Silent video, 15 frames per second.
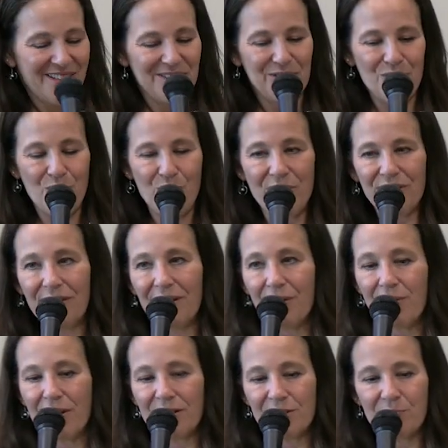So one thing I
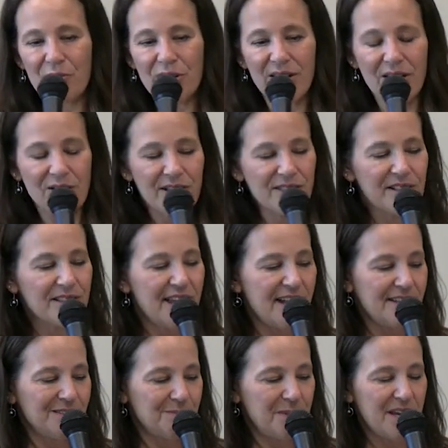wanted to point out on the
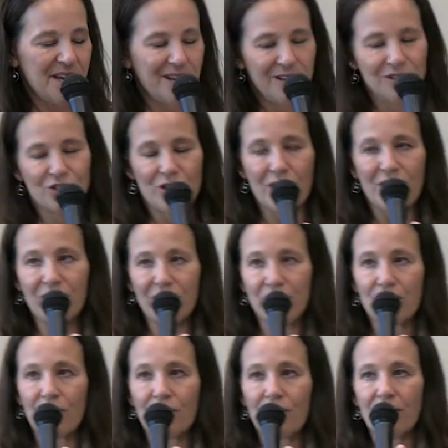last page of
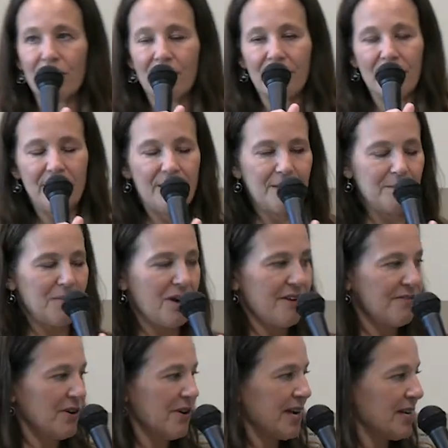your
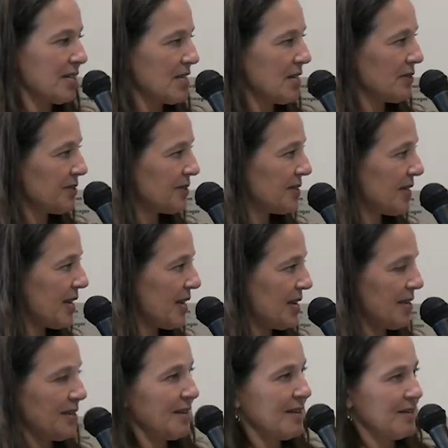handouts
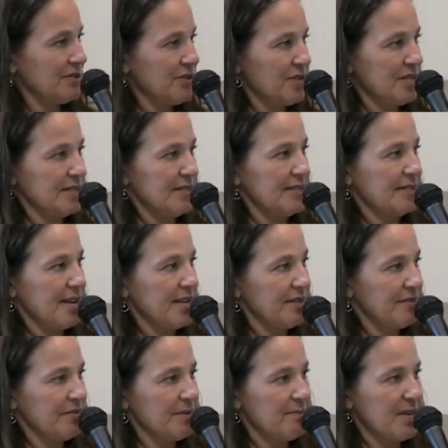today. So this is kind
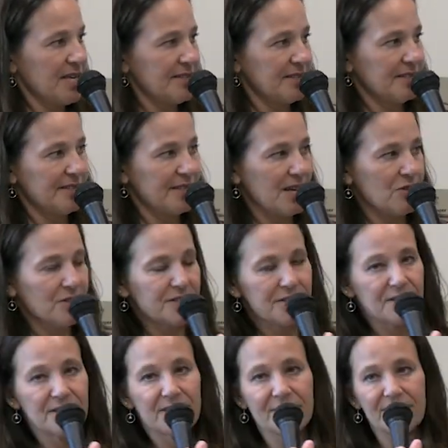of the basic
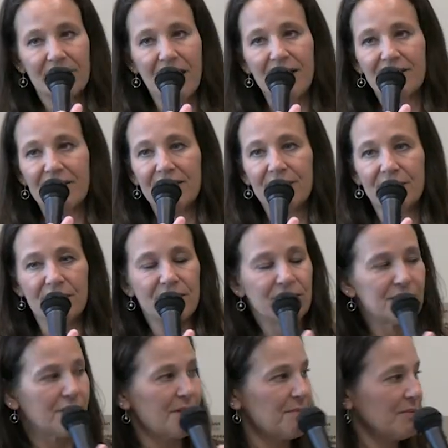downsizing
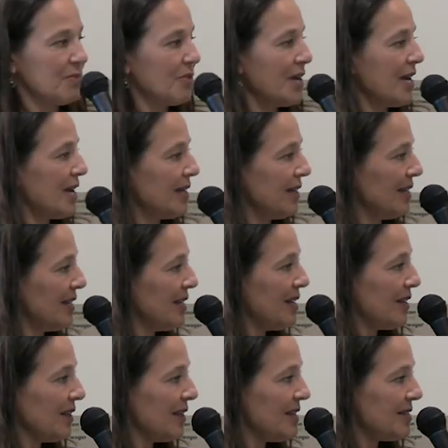system that
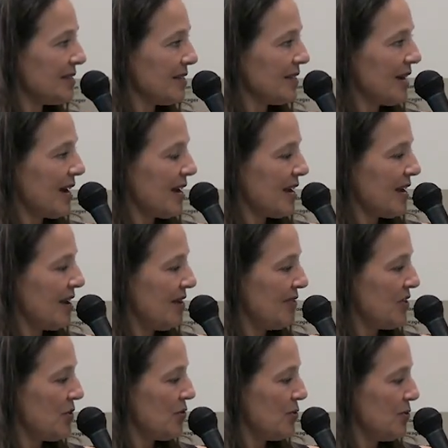Lisa and I have
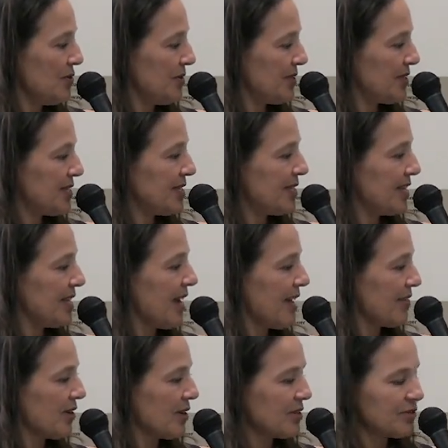used
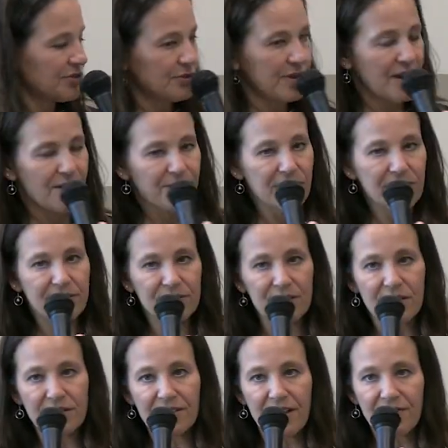together. So now this
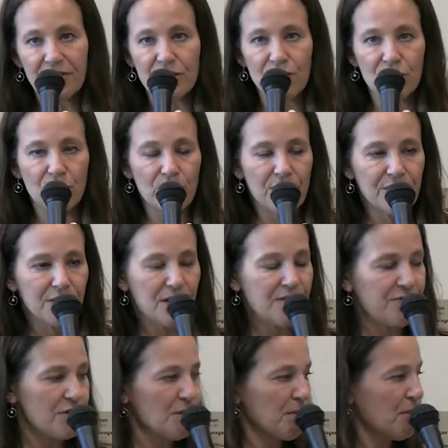does have to do with
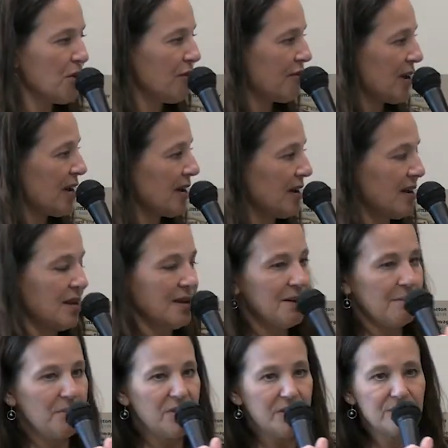if you're moving,
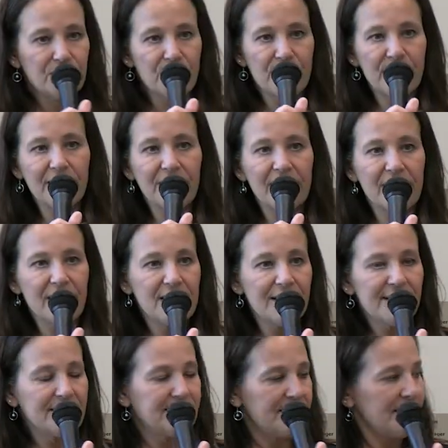but it's really
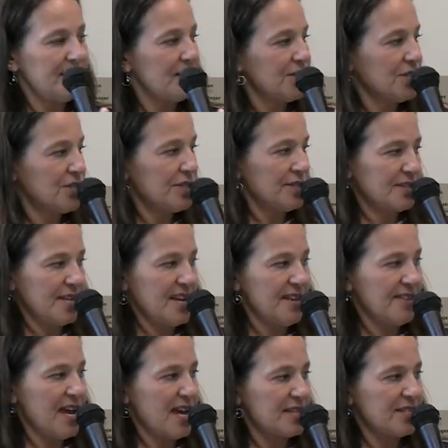easy to just take
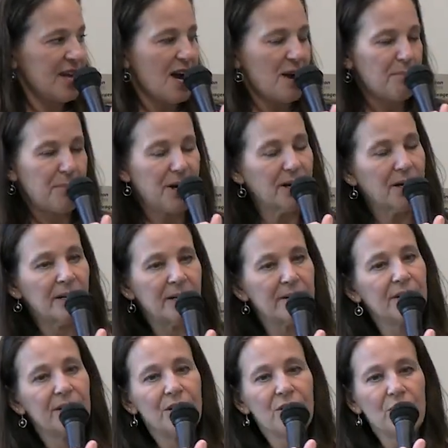that top part
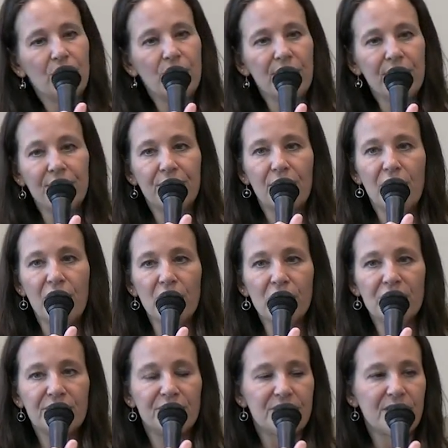with
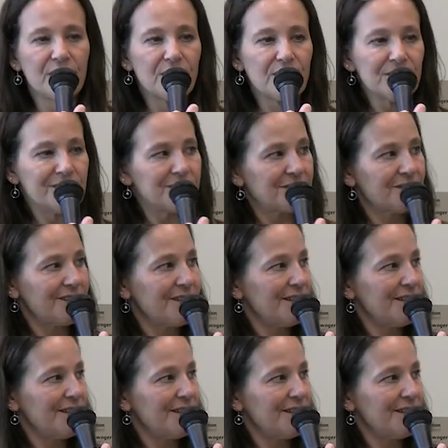colored stickers,